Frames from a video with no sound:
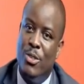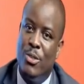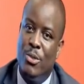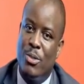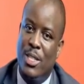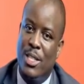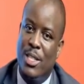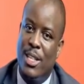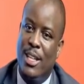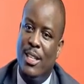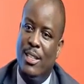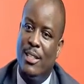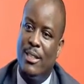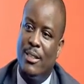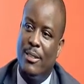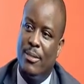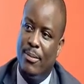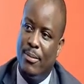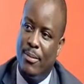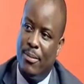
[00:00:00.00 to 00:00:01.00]
to see
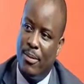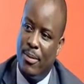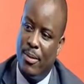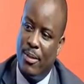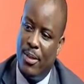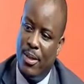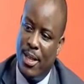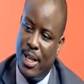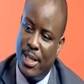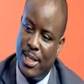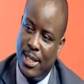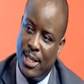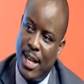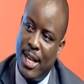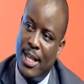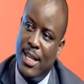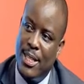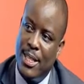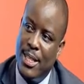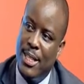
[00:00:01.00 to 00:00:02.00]
that they
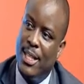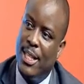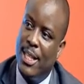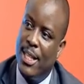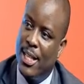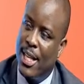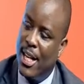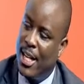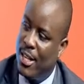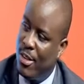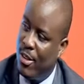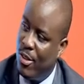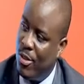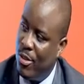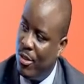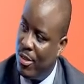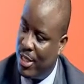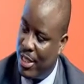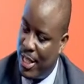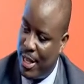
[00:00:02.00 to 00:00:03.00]
start thinking that
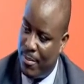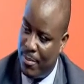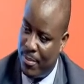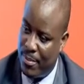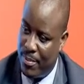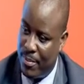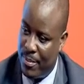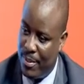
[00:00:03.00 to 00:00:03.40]
long term.